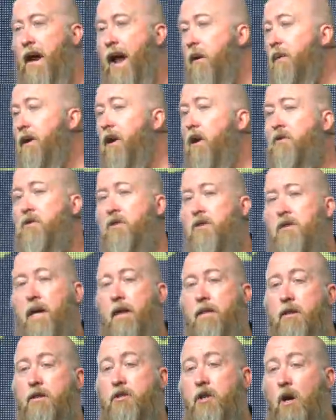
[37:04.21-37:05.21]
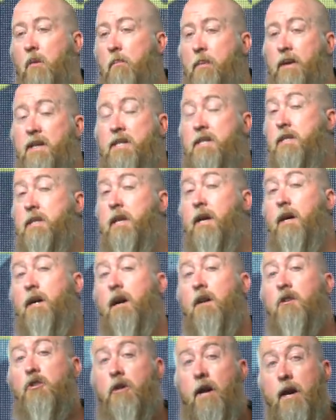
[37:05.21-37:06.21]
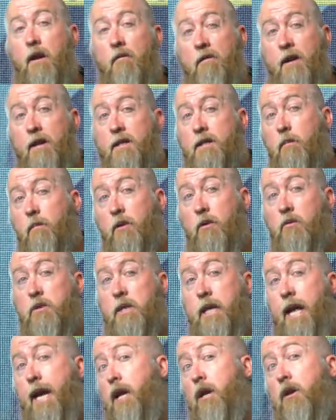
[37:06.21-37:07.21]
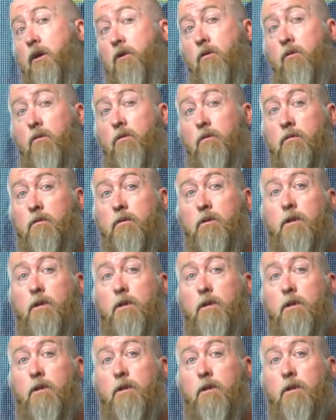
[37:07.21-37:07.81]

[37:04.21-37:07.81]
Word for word: But I would also say this don't be stuck on trying to find someone who's like you.